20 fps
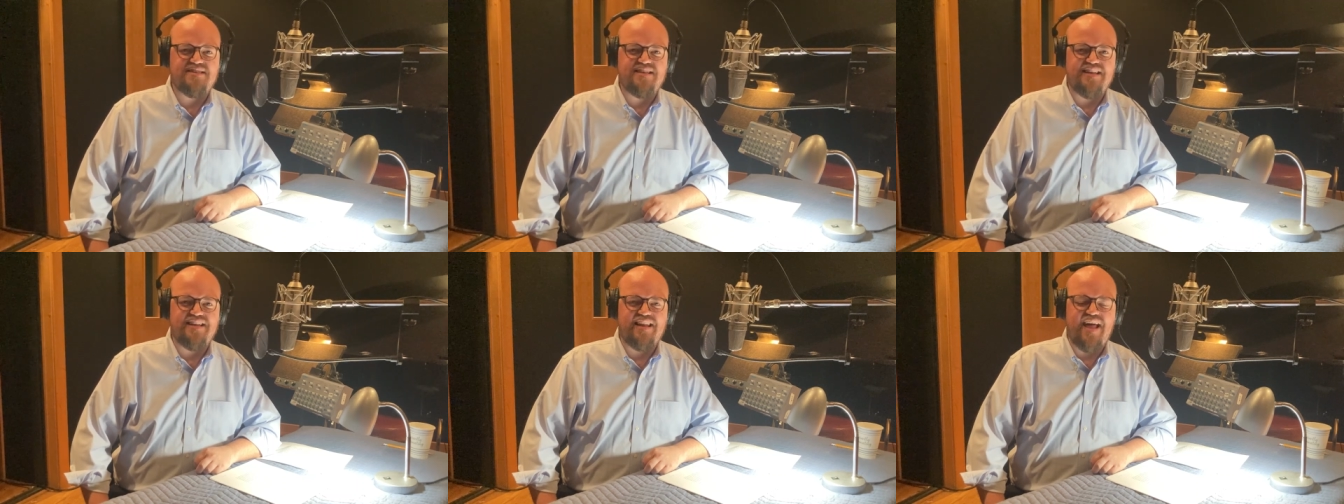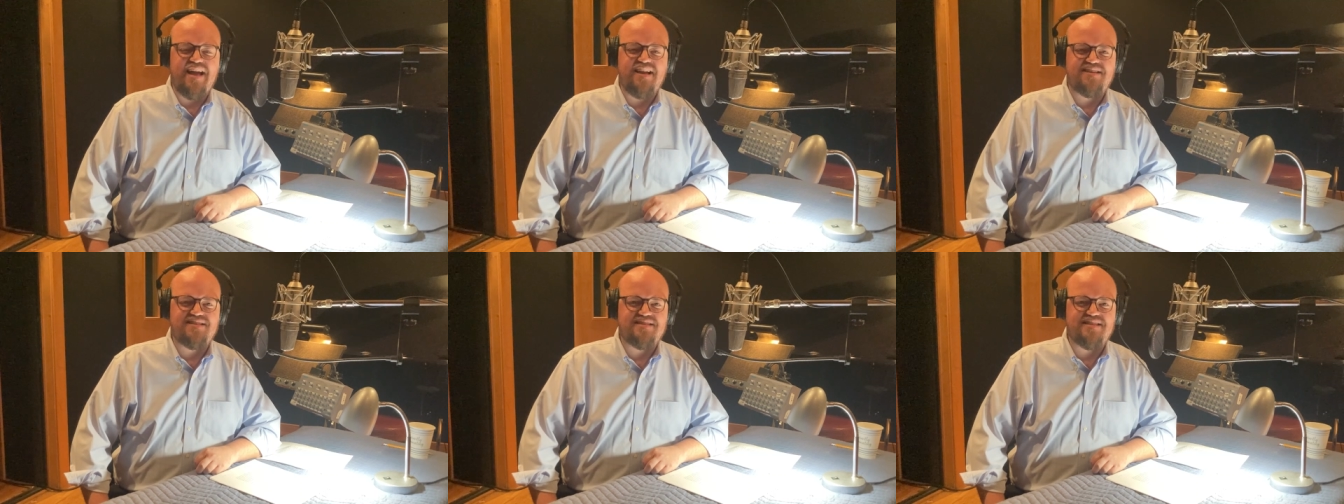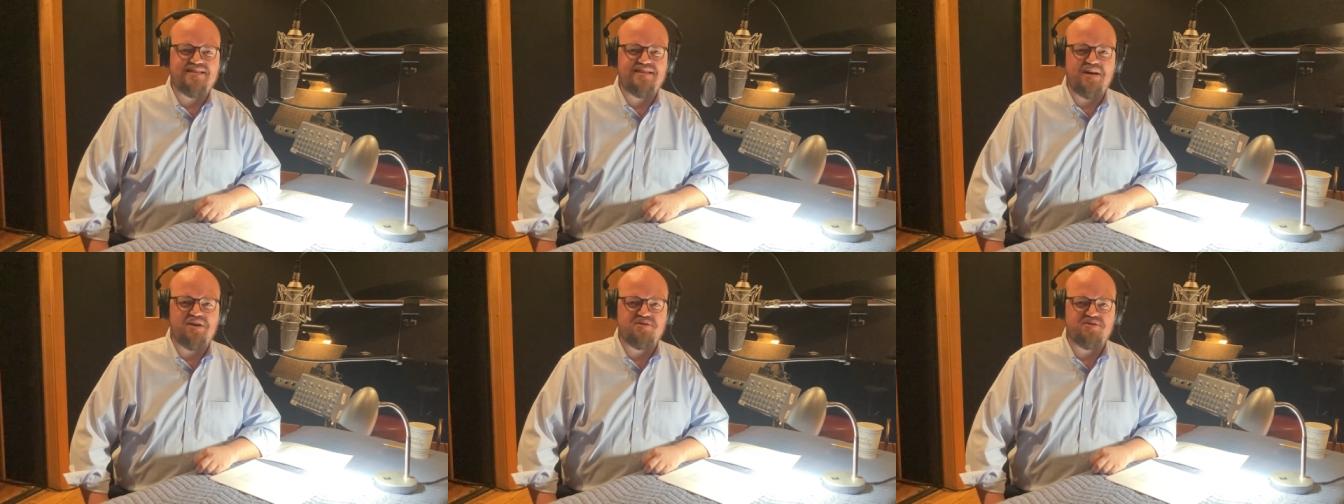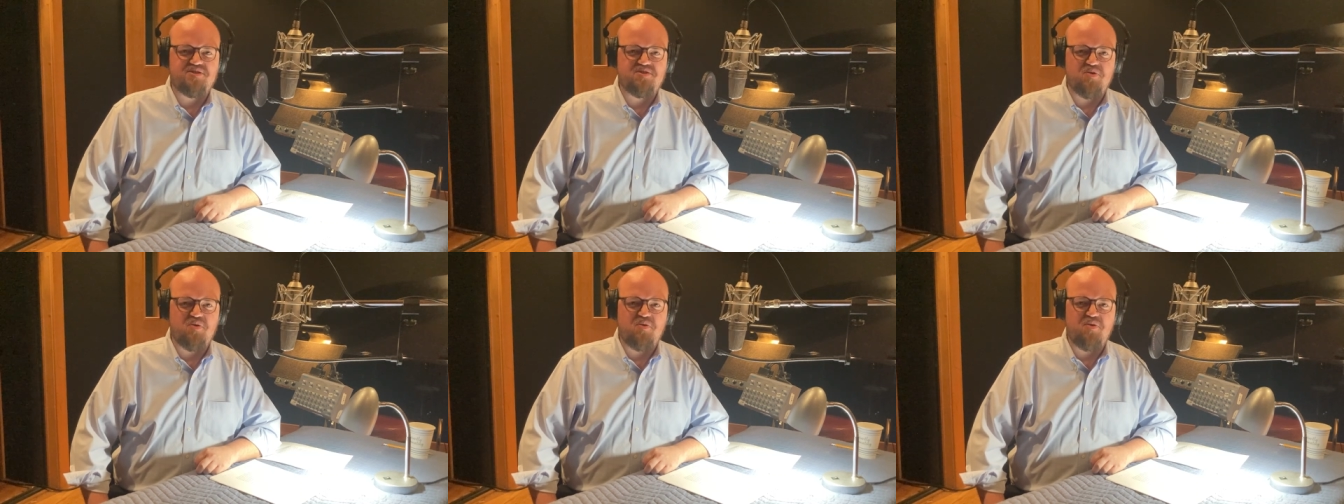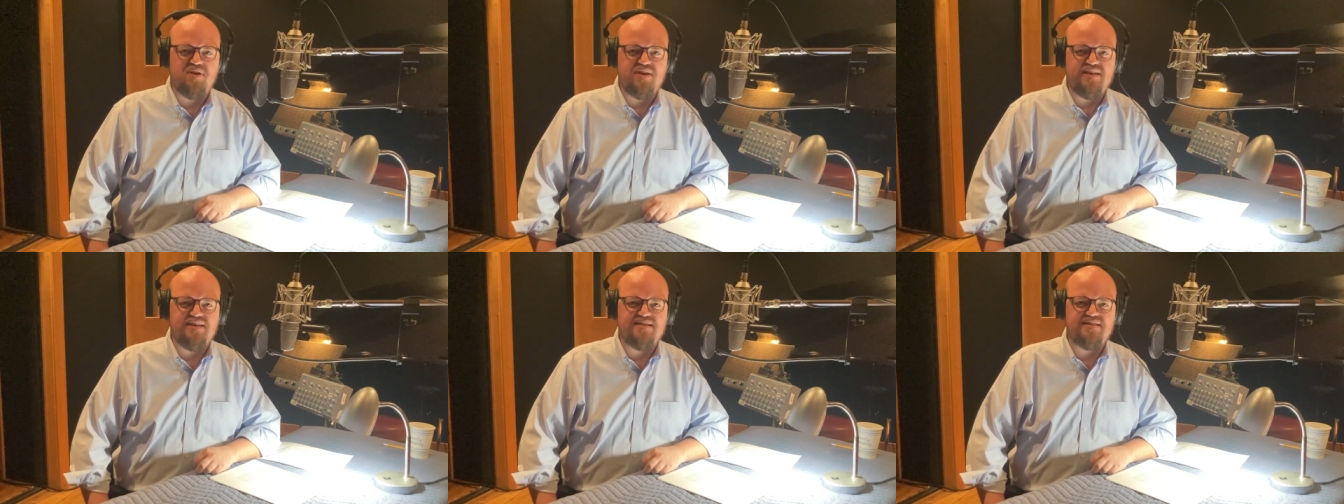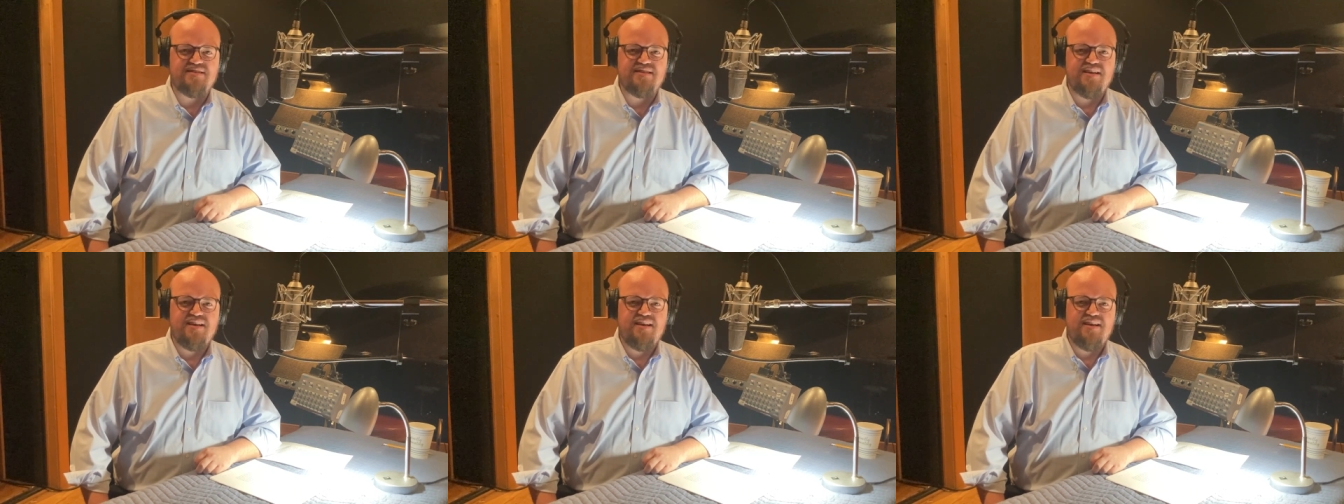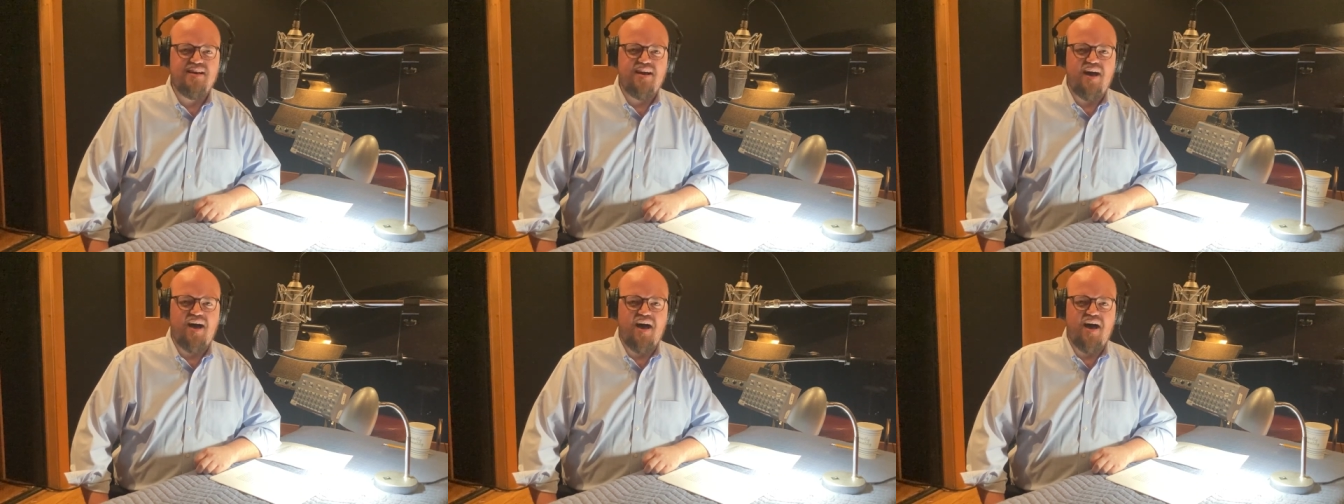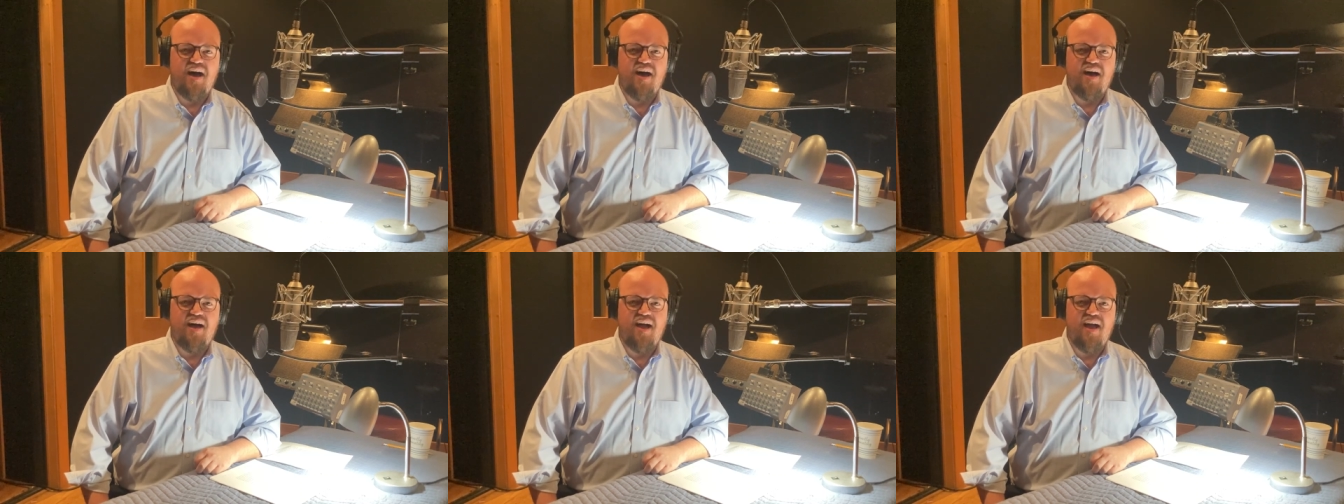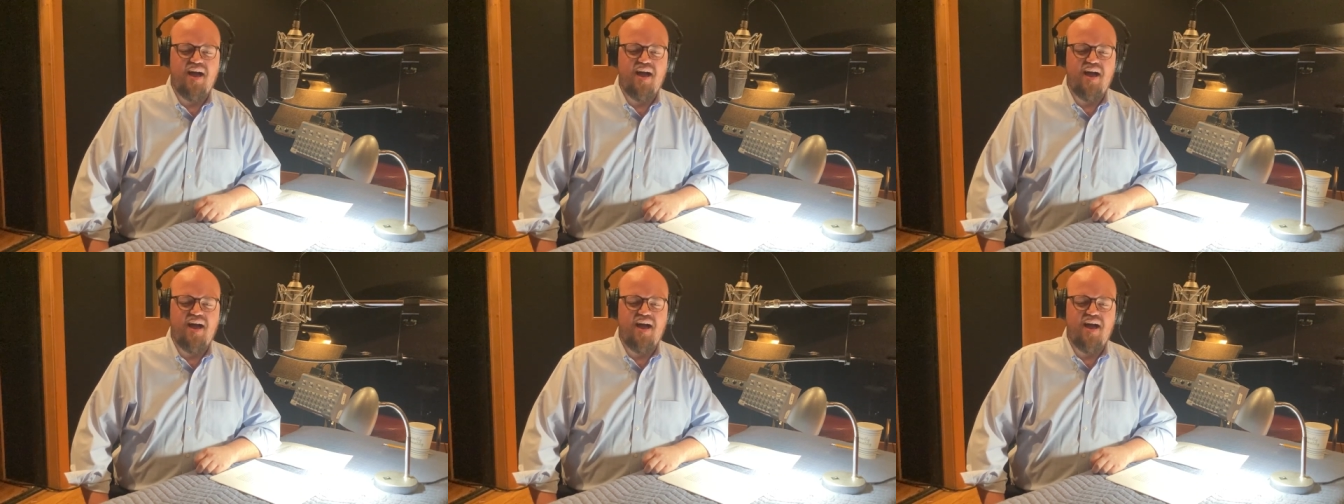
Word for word: He likes to tell stories, uh,